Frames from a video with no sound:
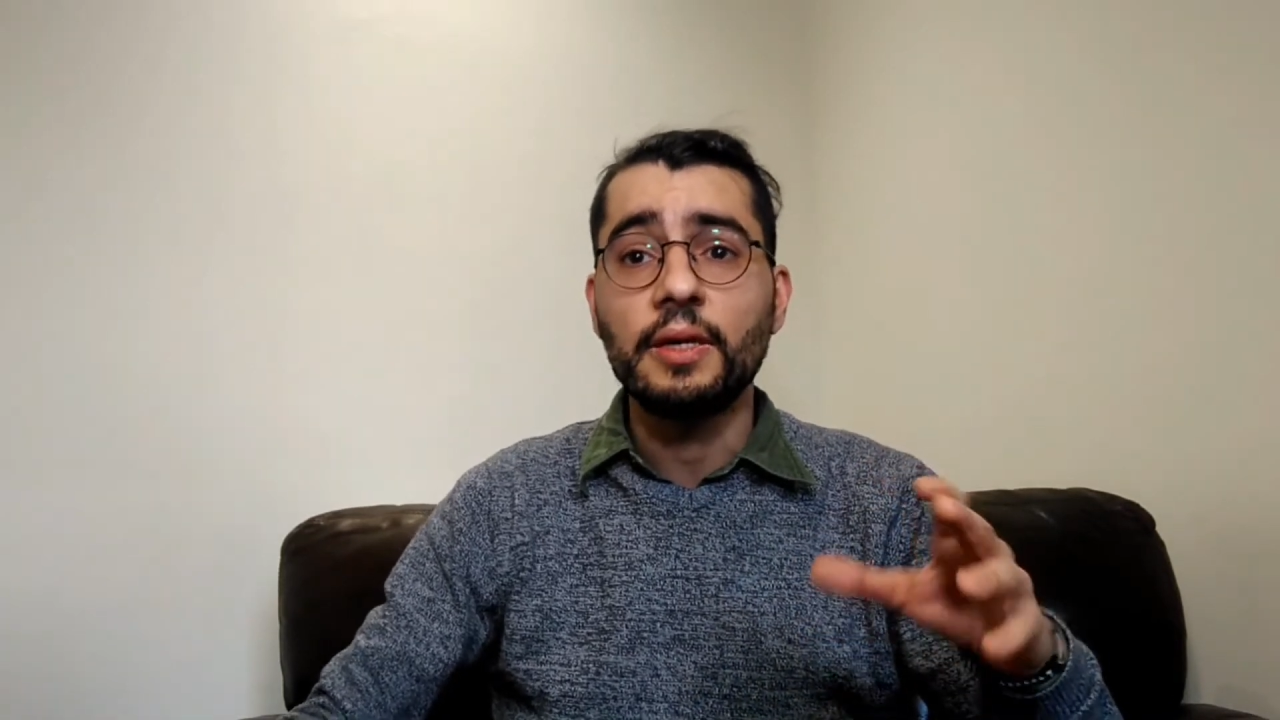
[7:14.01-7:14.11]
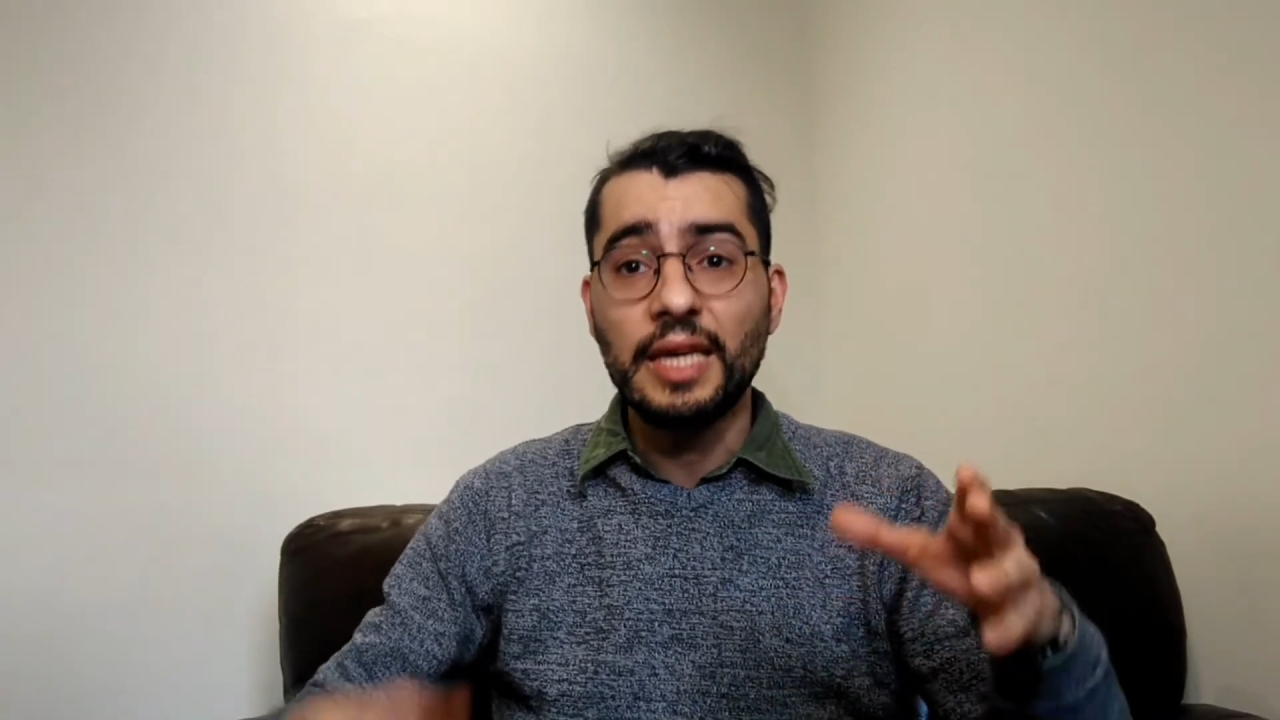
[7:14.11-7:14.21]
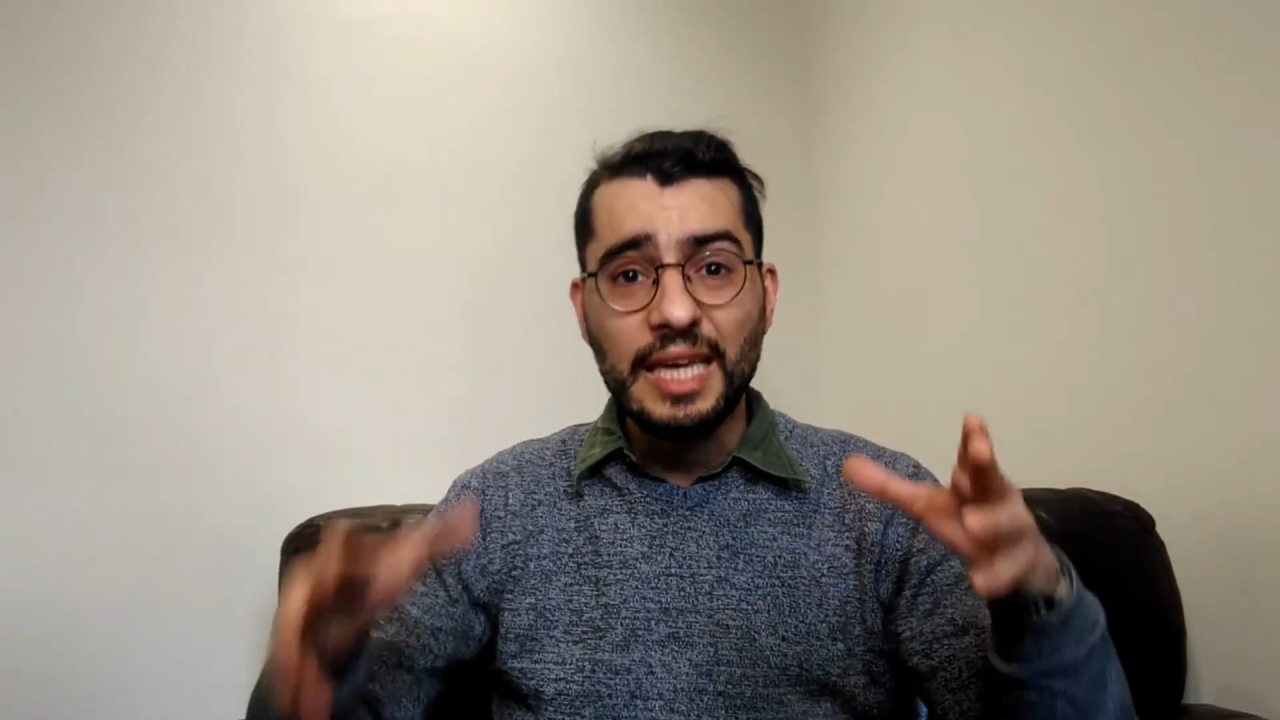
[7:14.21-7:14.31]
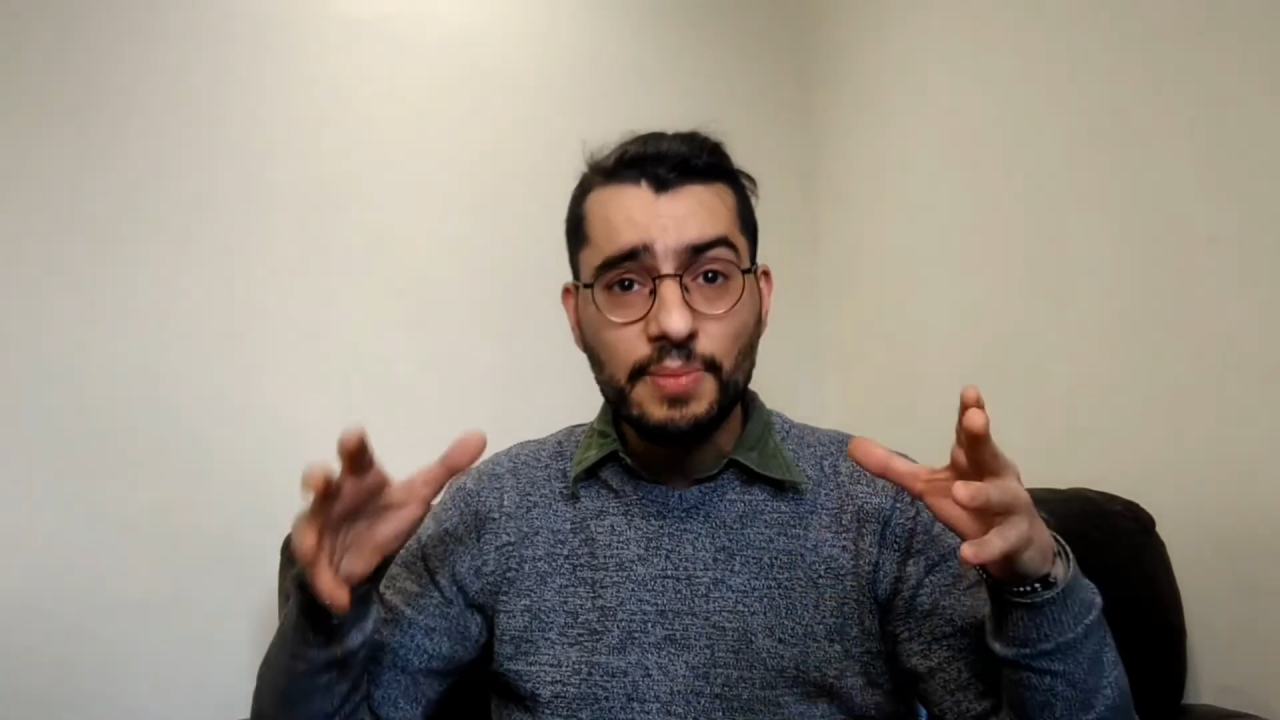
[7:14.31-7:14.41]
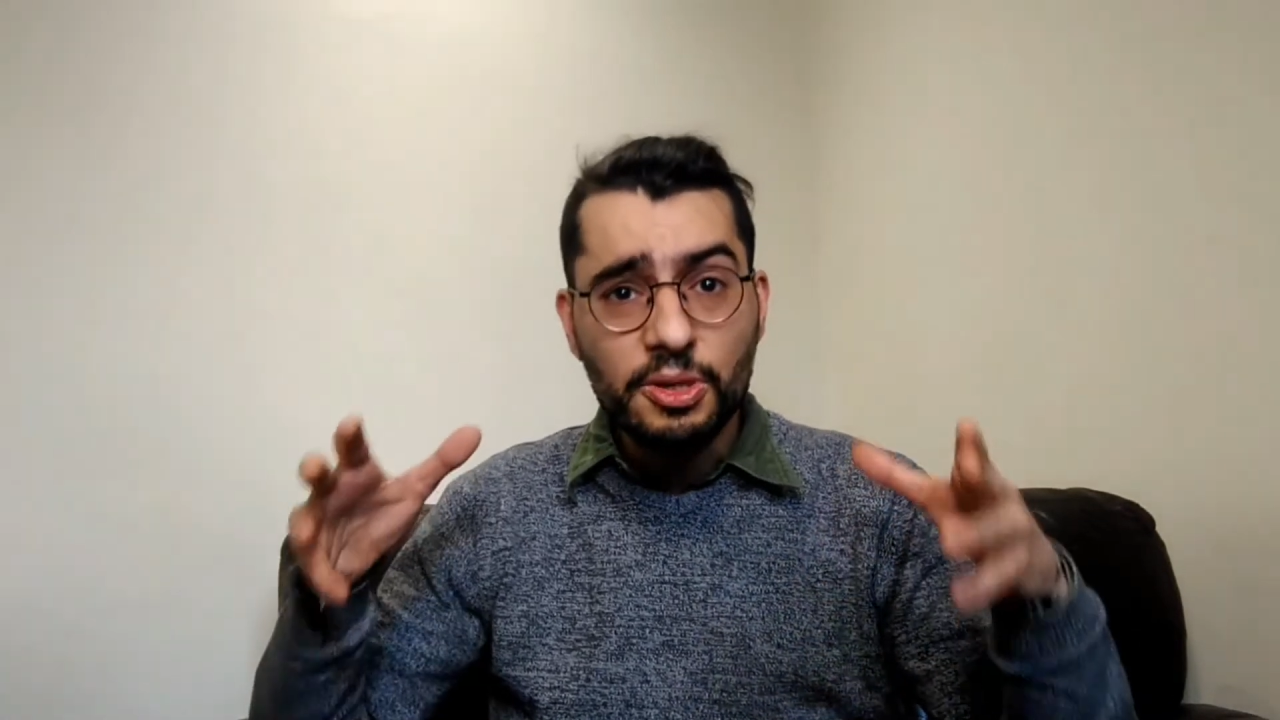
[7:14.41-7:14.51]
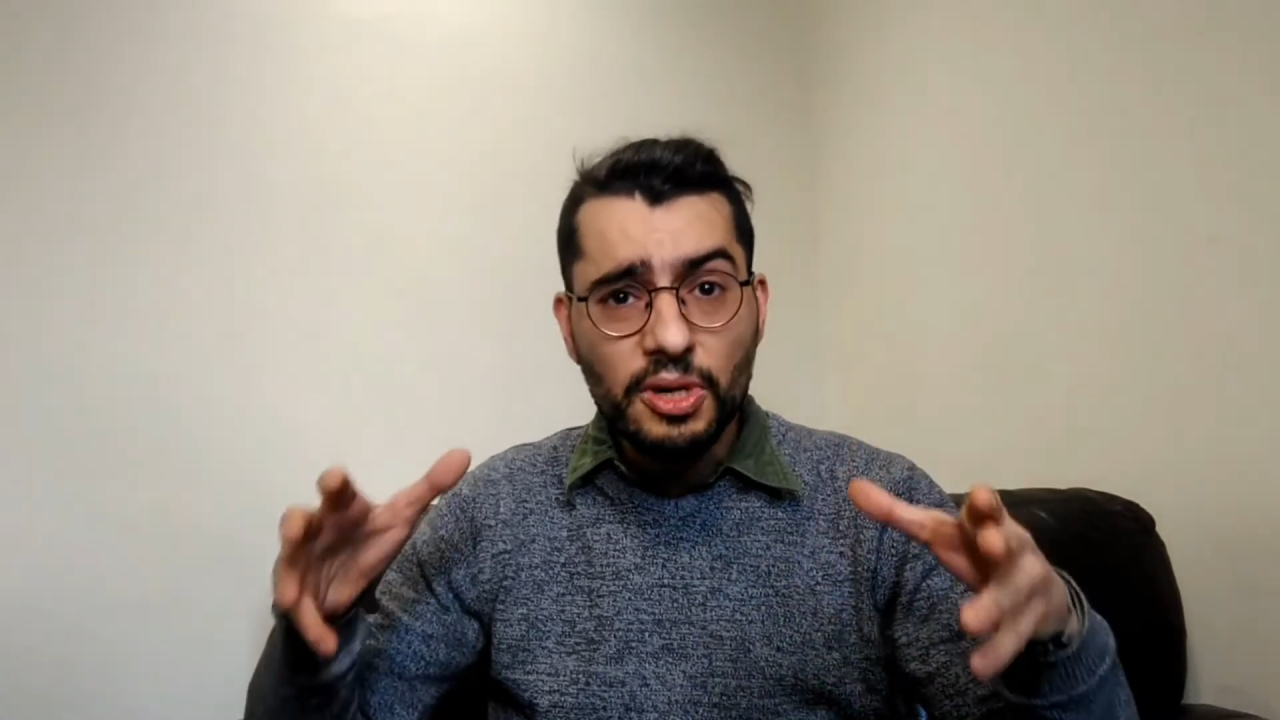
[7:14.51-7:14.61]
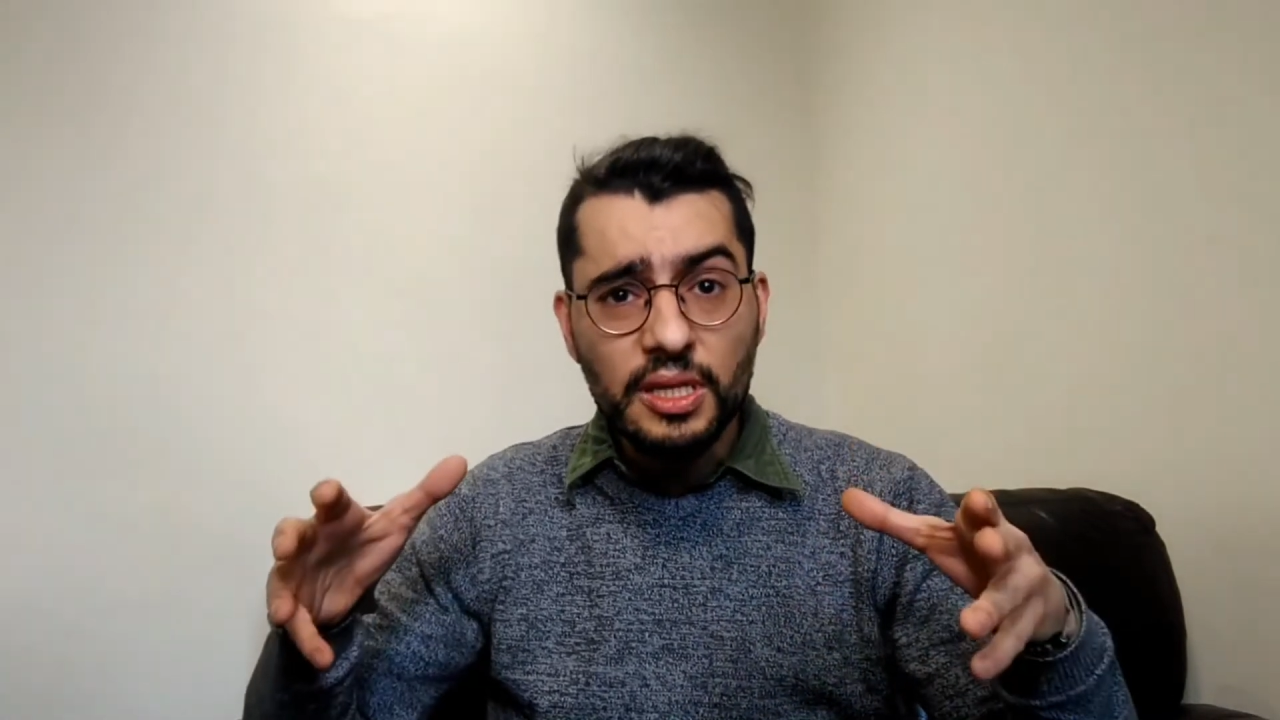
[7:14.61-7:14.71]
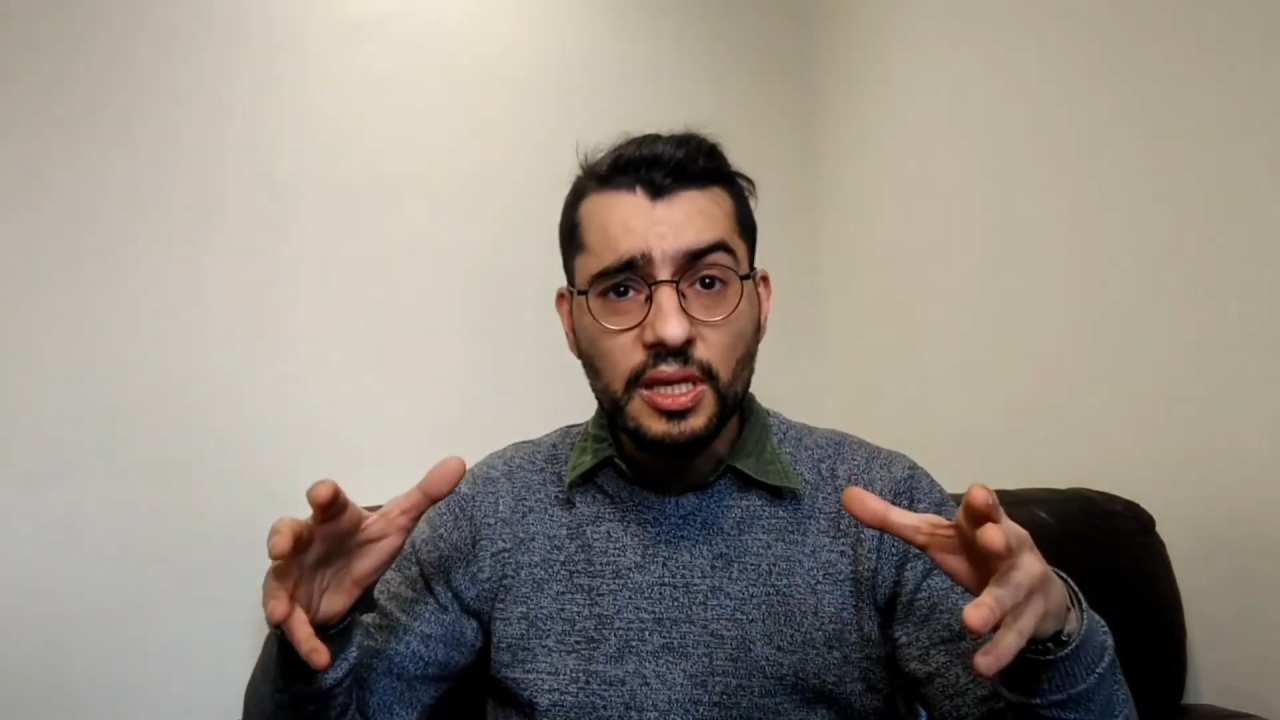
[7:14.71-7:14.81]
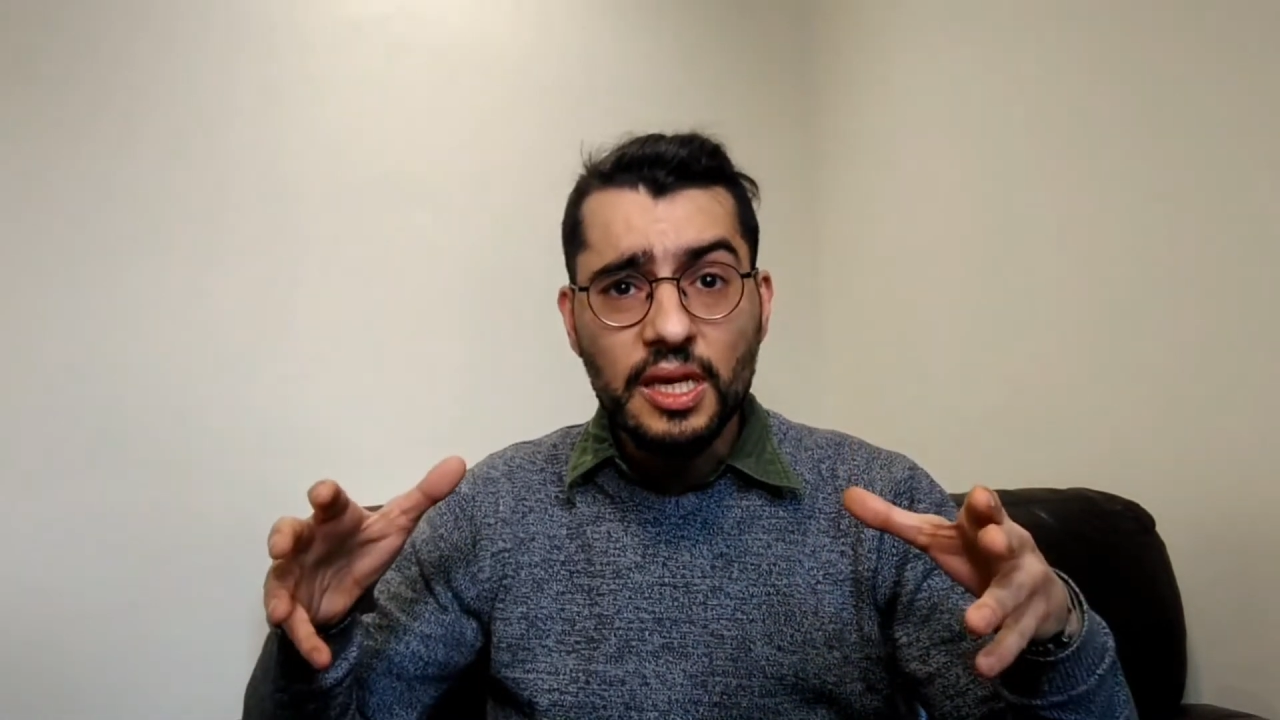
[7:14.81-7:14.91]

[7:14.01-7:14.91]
in Madrid,